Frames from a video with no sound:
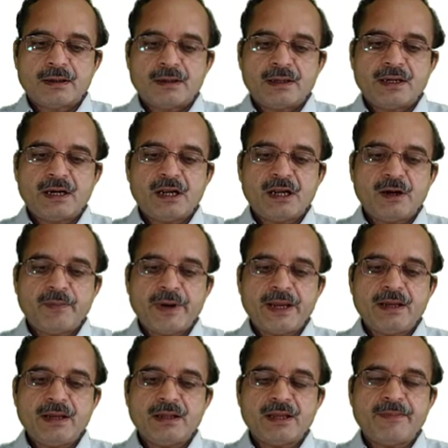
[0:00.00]

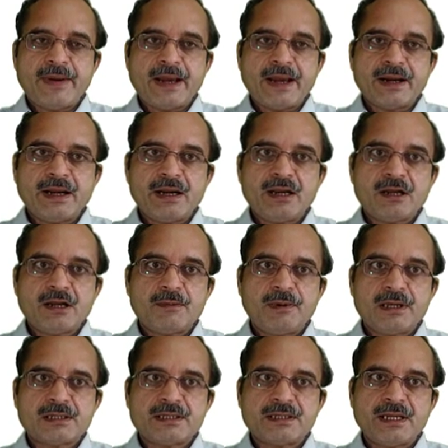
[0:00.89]
determine the magnetic
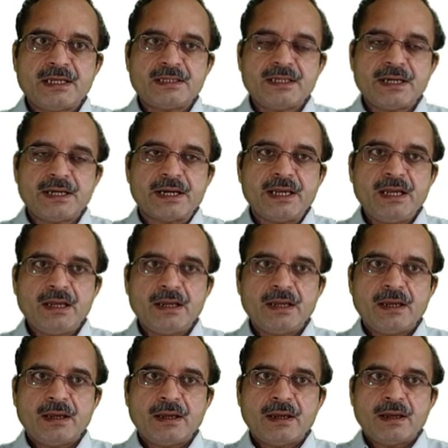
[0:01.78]
flux density
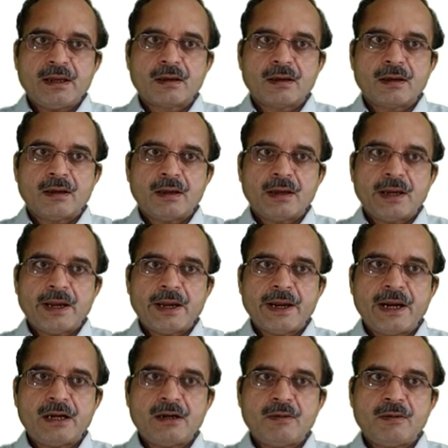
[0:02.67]

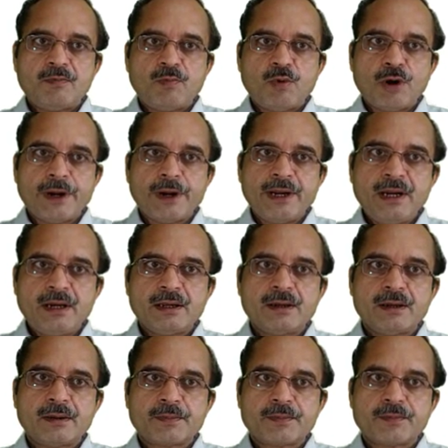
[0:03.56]
at point
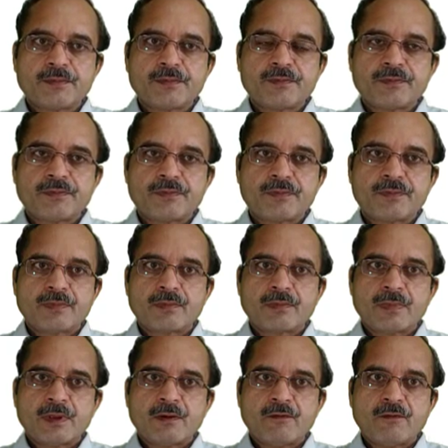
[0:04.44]

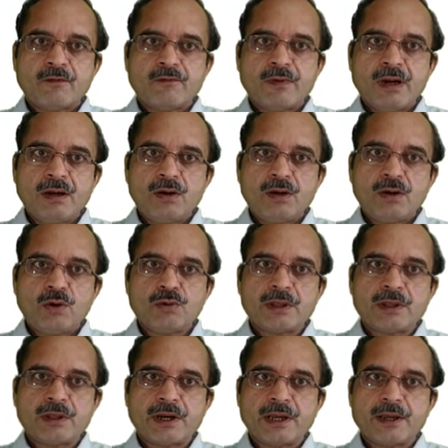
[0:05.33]
1, 2,
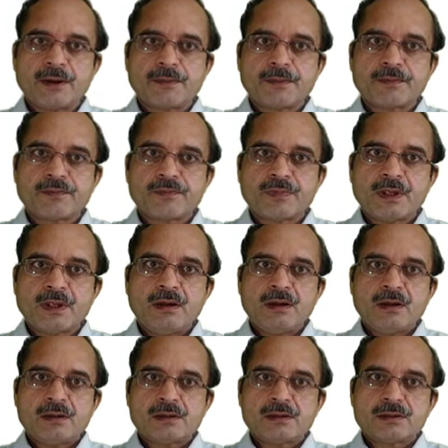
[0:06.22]
3.
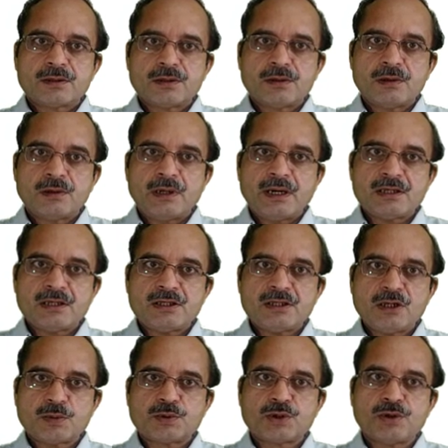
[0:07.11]
So let us
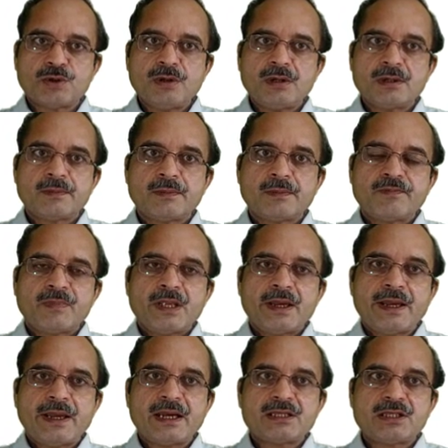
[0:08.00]
substitute
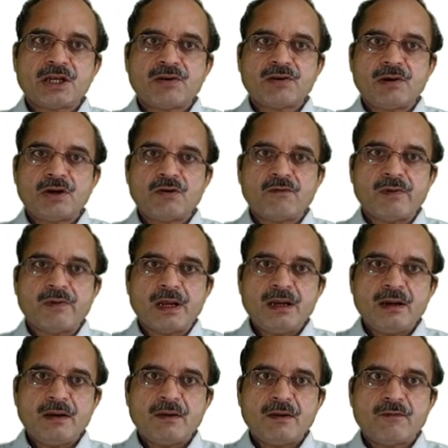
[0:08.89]
x equal to
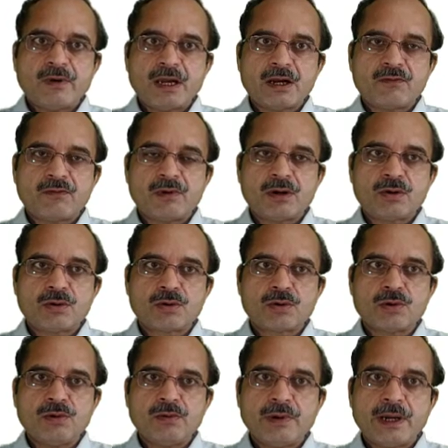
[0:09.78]
1, y equal to
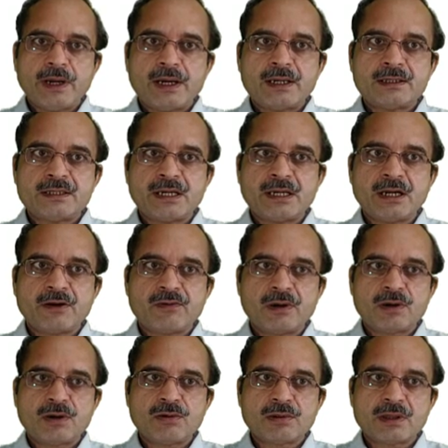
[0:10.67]
2, and z
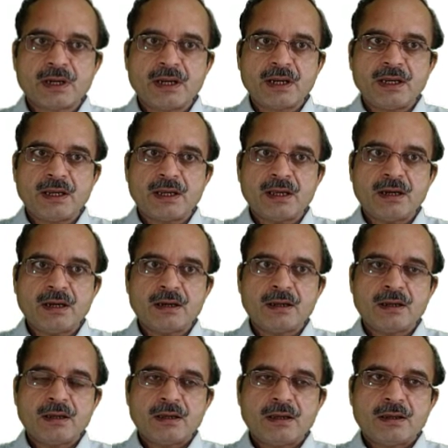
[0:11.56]
equal to 3 here.
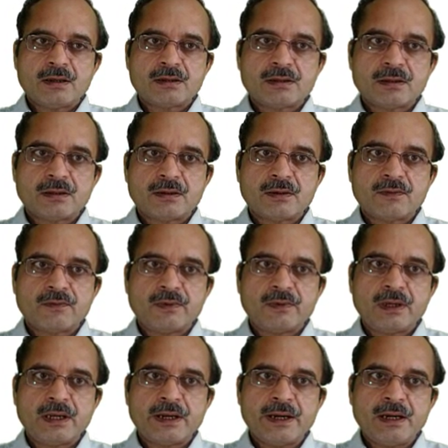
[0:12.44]

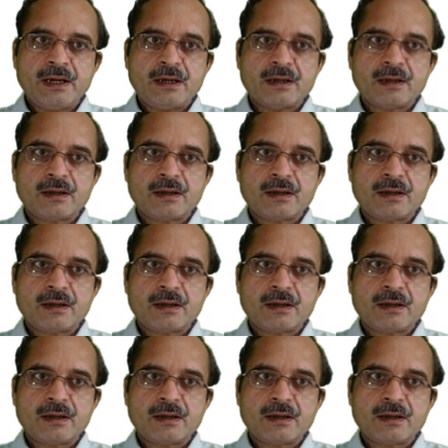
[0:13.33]
We get